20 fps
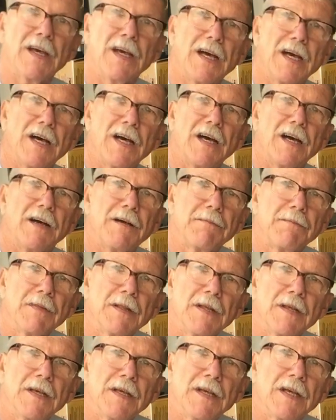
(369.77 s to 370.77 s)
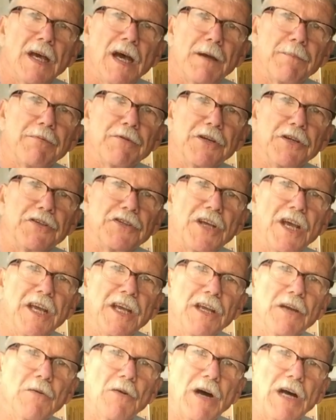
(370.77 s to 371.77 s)
I appreciate
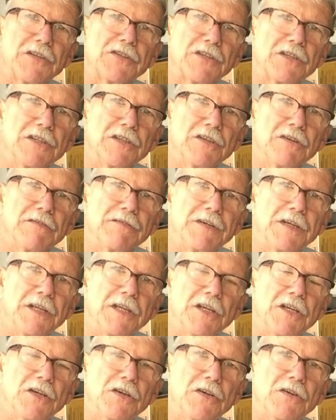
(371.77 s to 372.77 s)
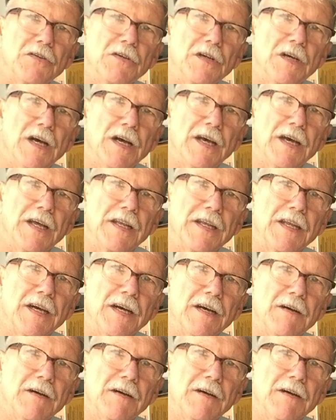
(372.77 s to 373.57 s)
you watching a little video, and